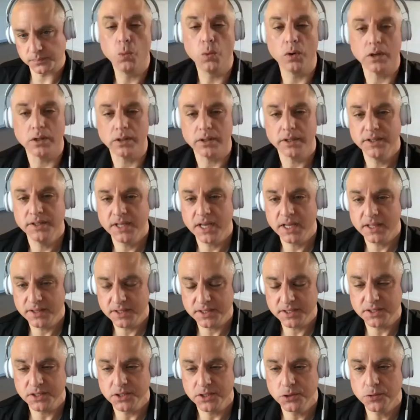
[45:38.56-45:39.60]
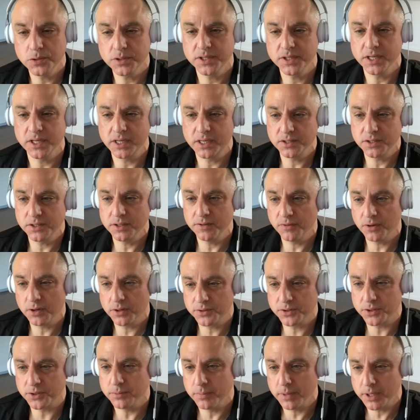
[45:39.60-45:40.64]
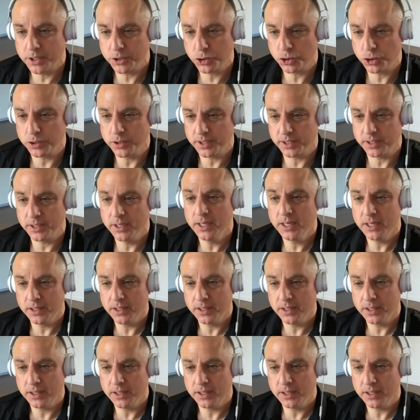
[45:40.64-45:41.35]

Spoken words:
Well, that's interesting because you've also mentioned that,